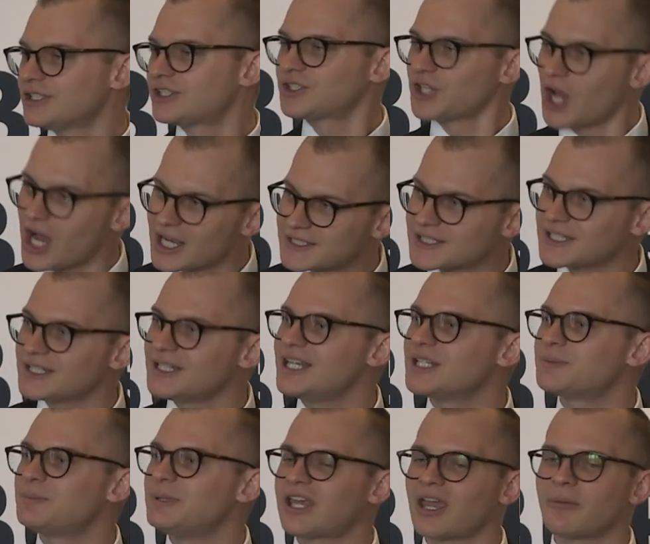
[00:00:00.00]

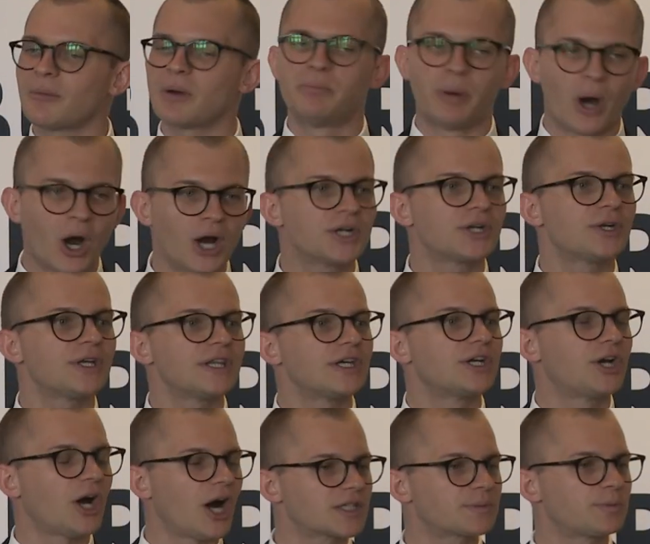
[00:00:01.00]
Sosthenes became a partner in the
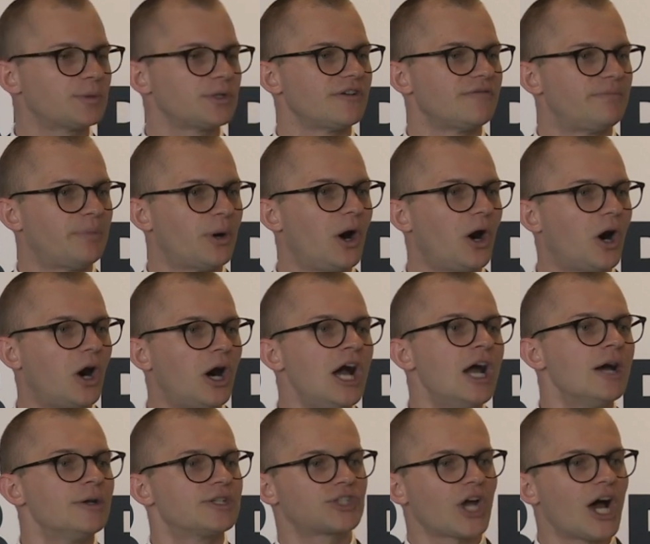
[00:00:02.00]
gospel of
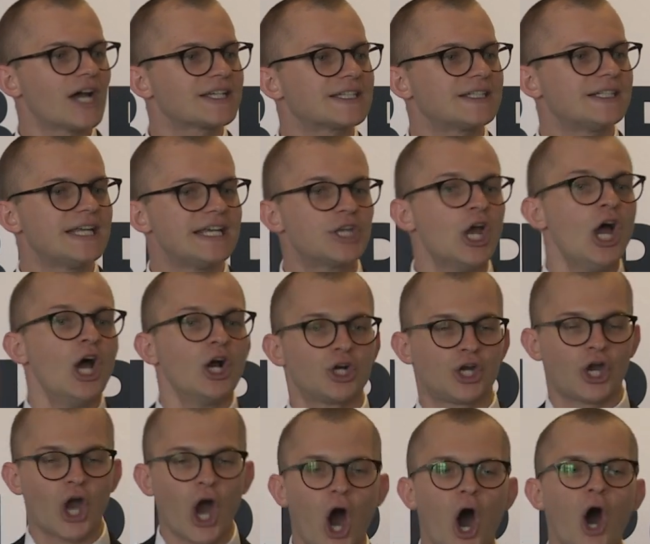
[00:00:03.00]
Paul. Sosthenes
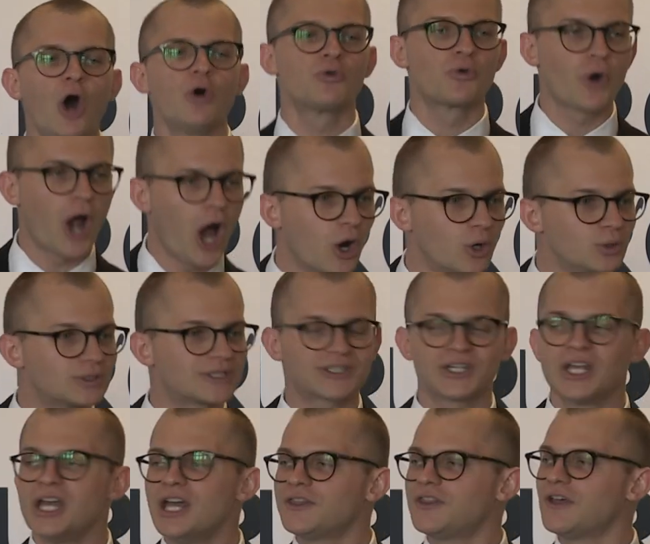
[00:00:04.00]
co-wrote
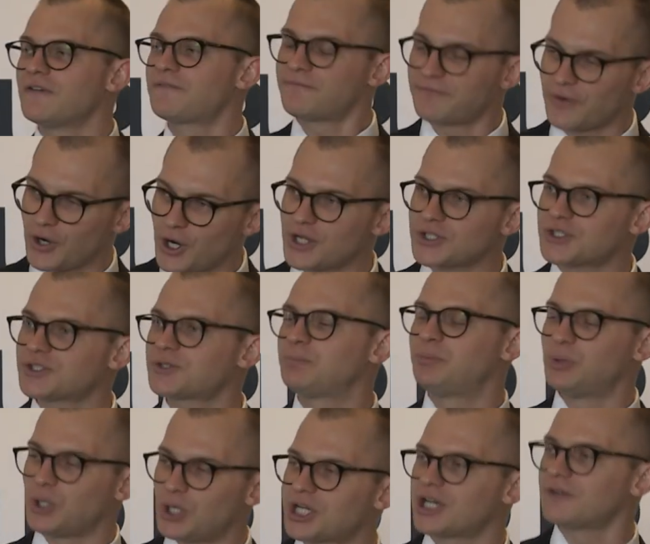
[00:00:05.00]
the first
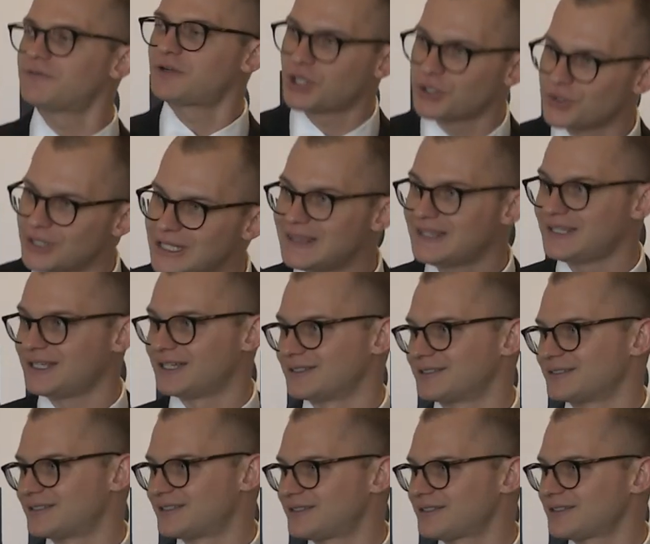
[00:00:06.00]
book of
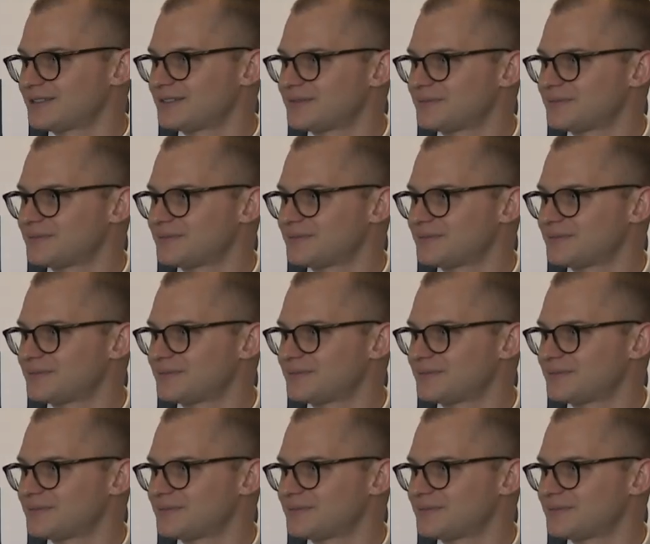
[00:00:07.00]
Corinthians.